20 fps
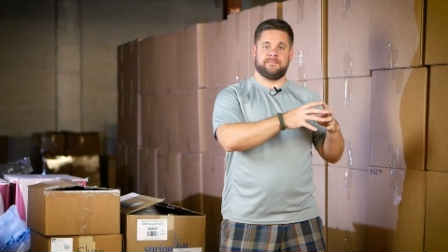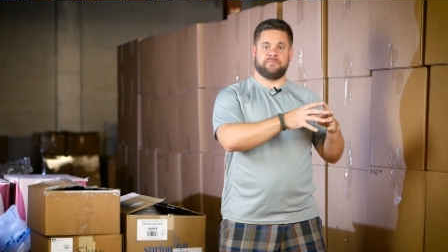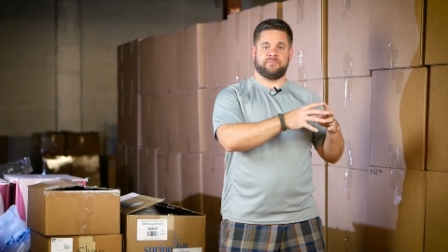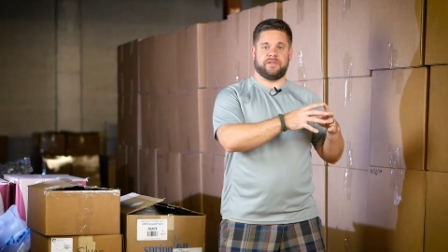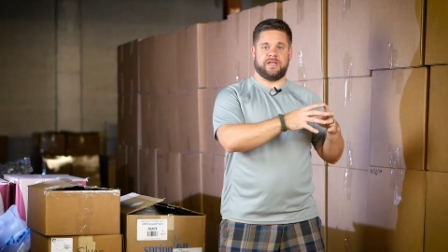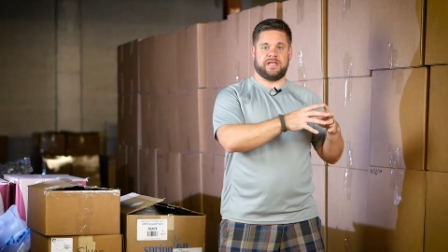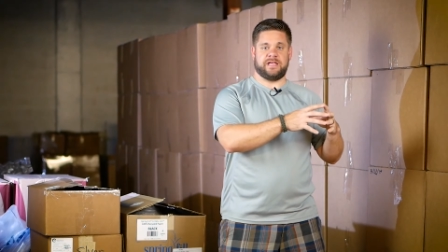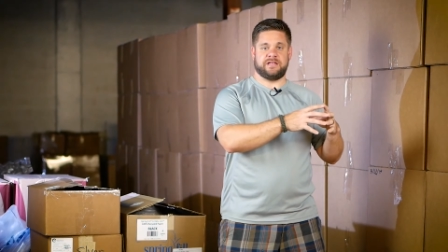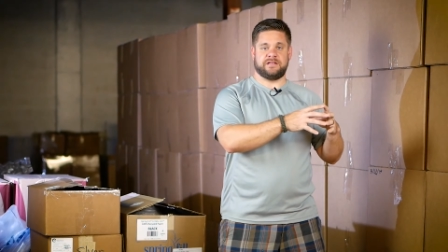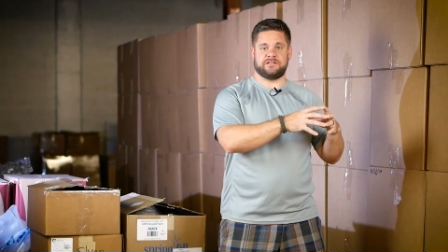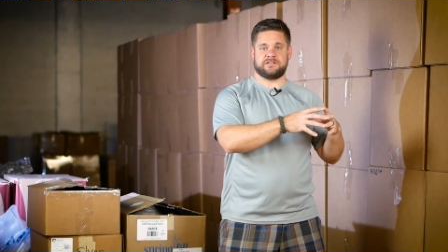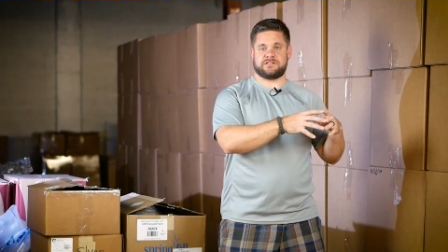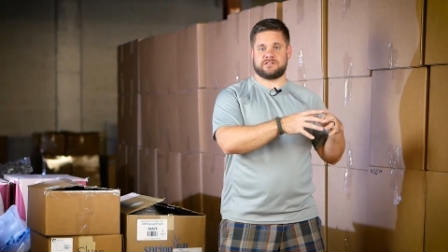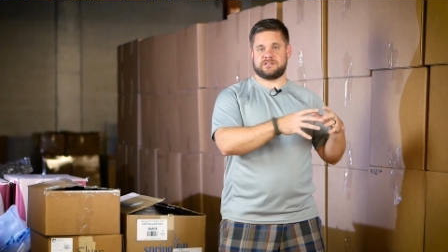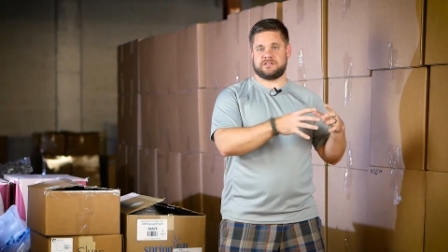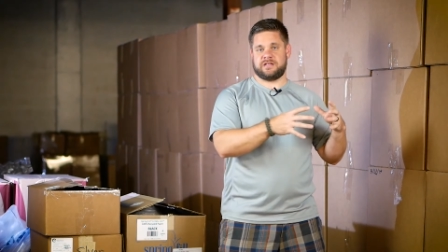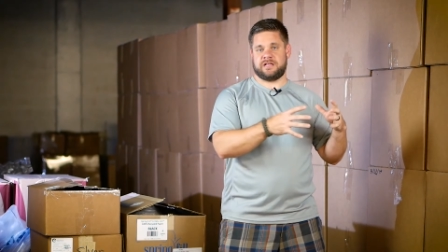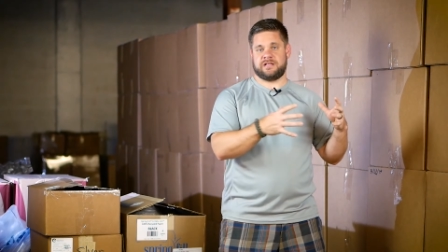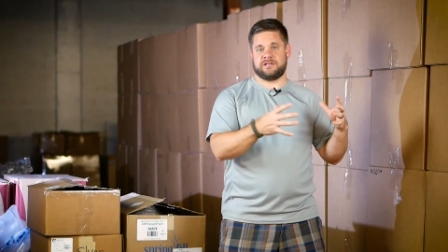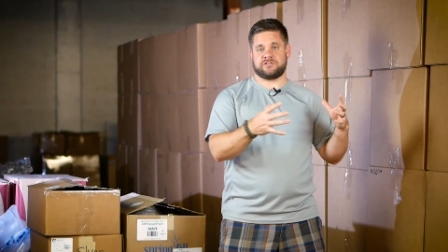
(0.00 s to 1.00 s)

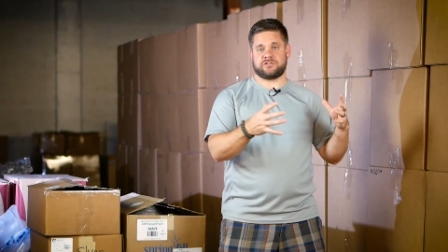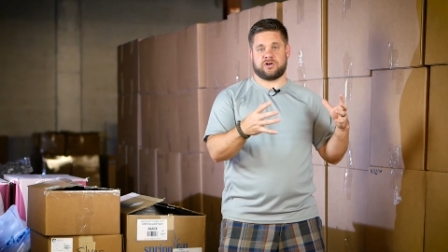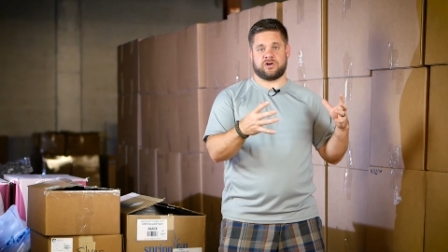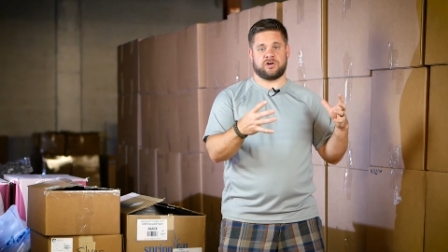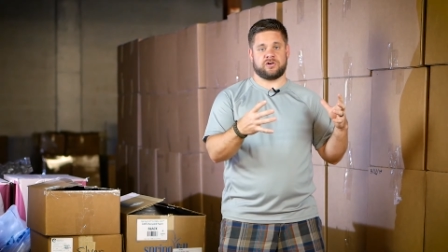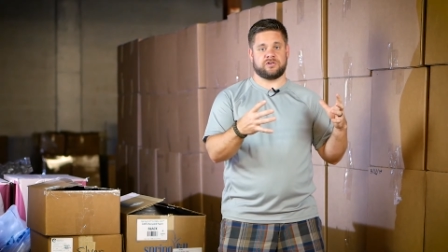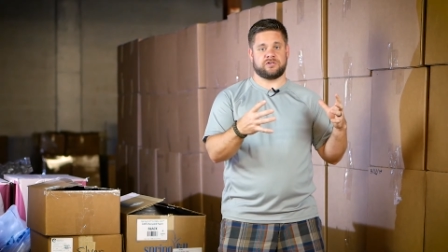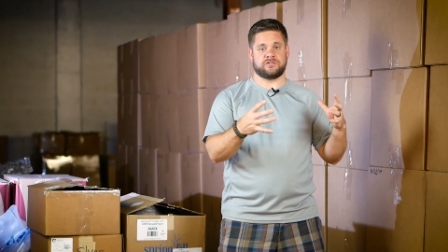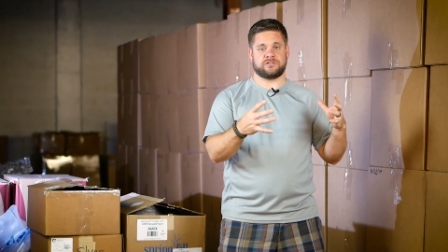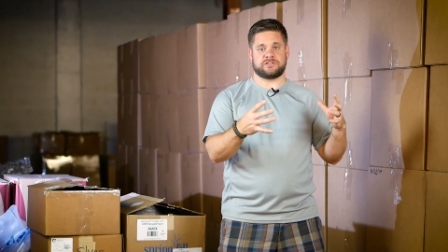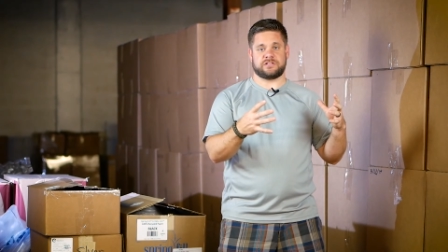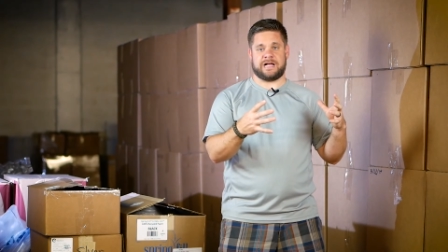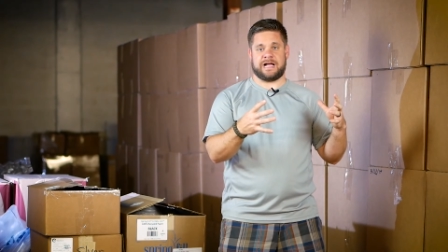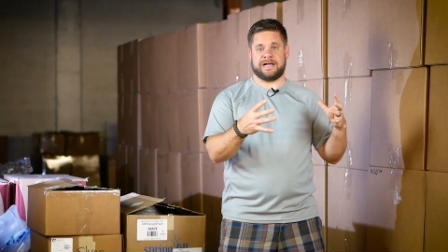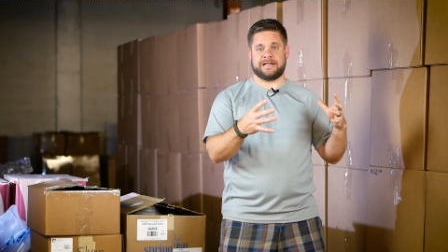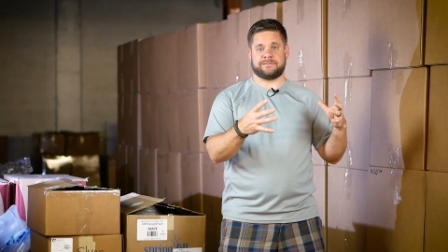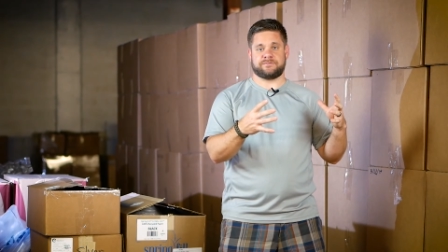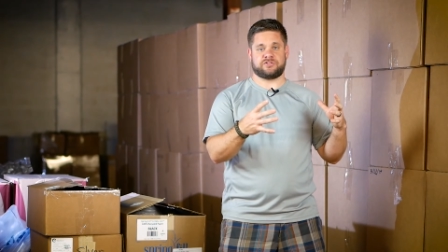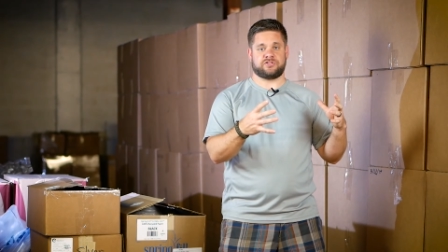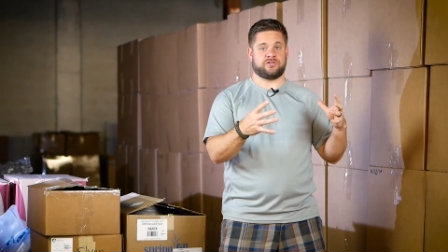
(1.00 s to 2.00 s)
his, his or her
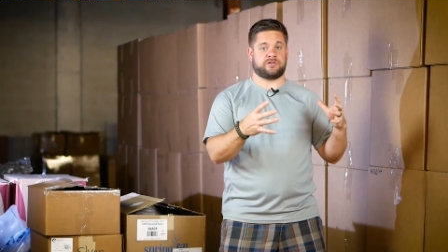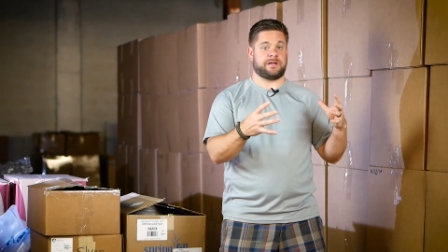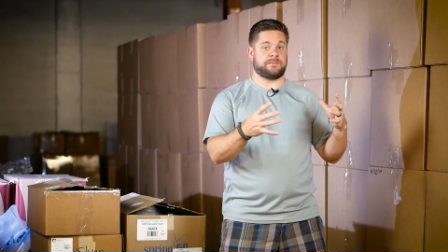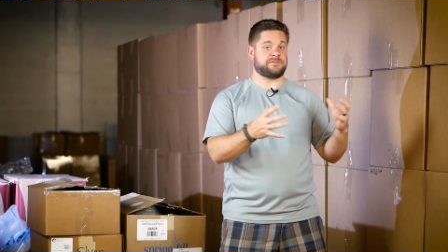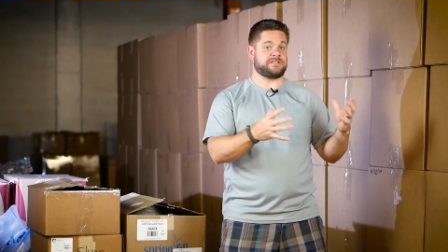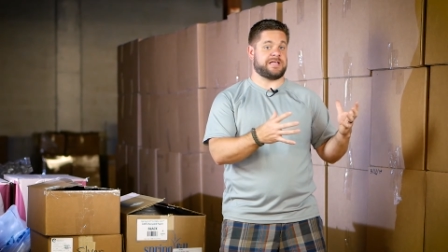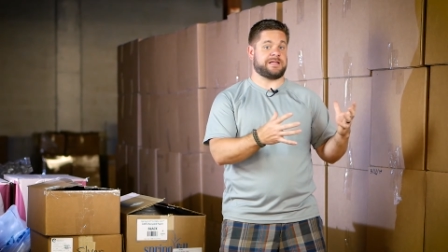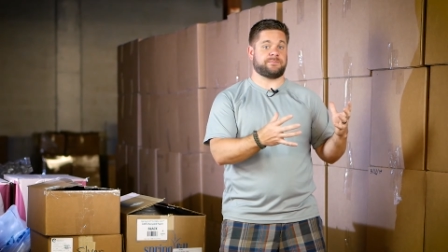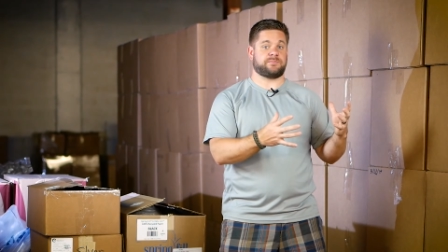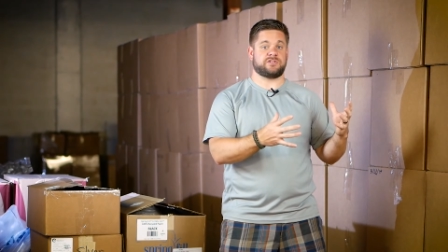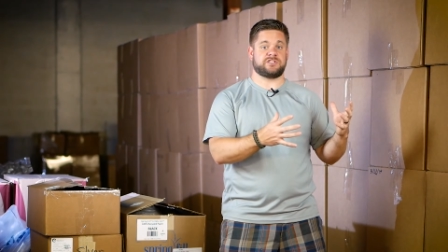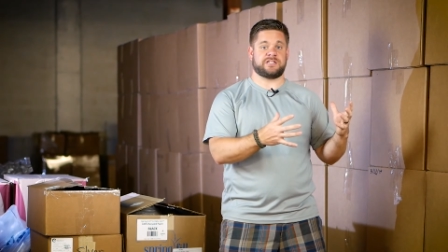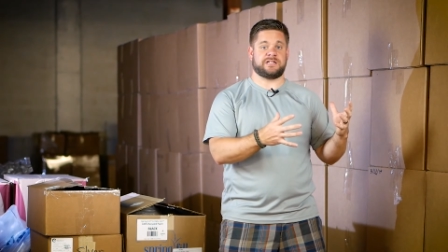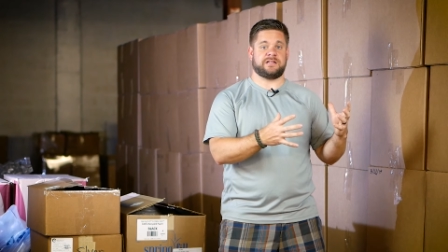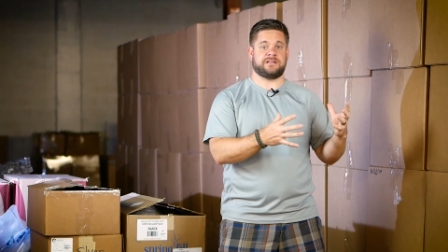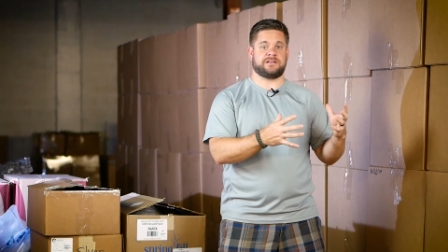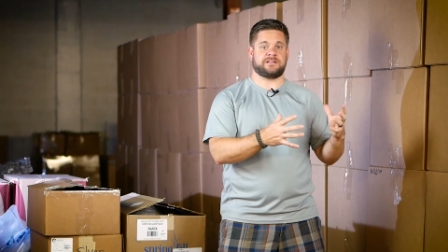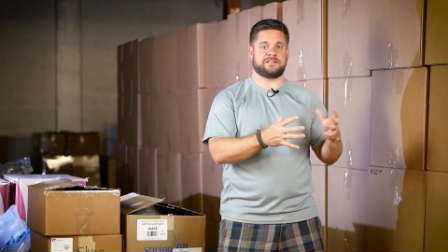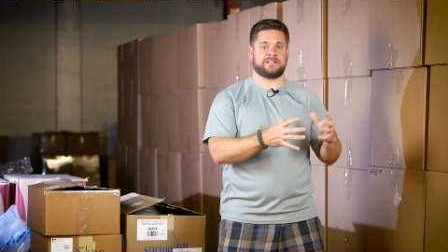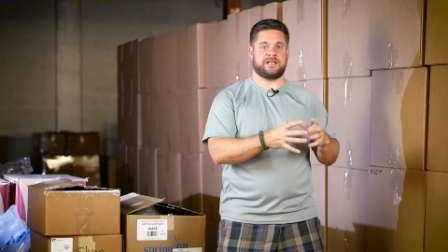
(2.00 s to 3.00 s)
items took up 10% of
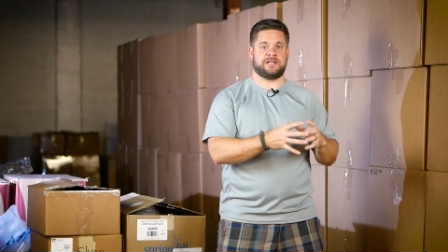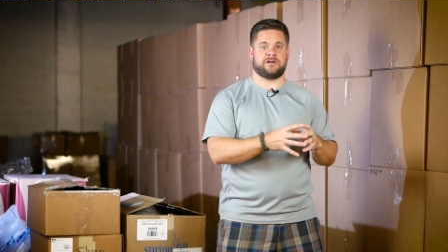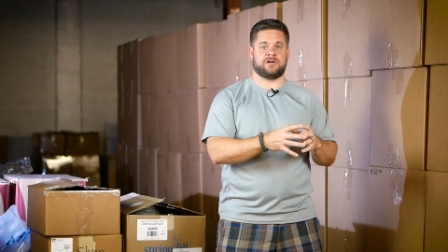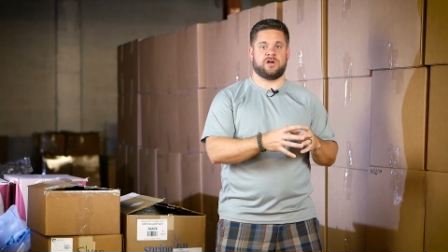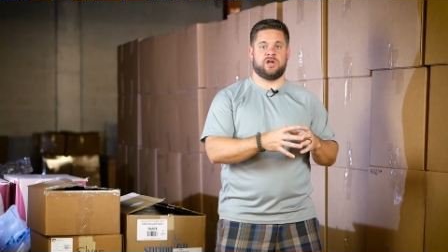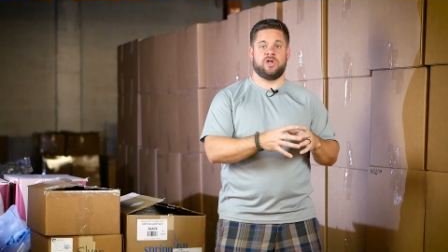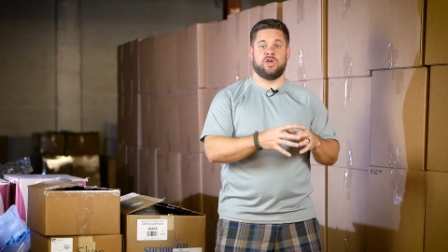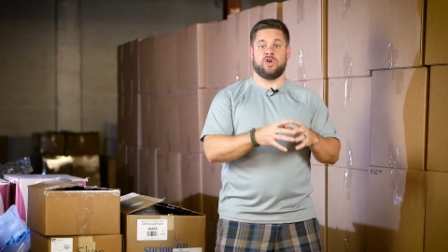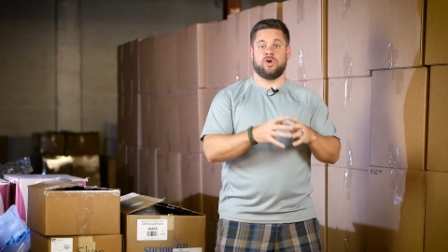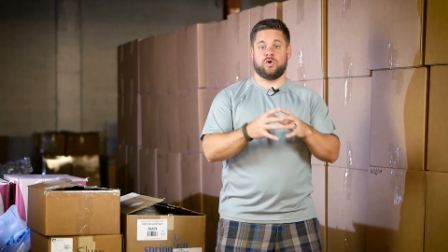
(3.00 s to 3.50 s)
the container,